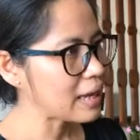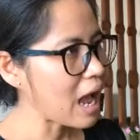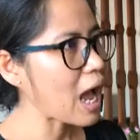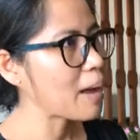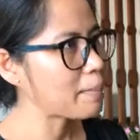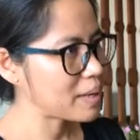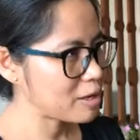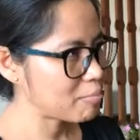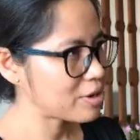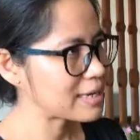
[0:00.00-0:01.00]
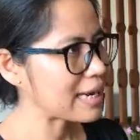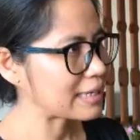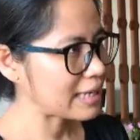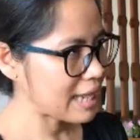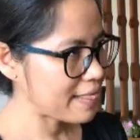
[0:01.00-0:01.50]
are being
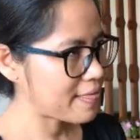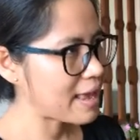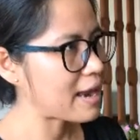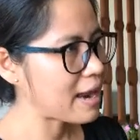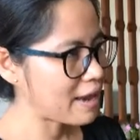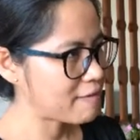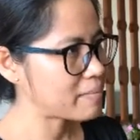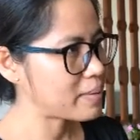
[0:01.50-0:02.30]
protected and their life are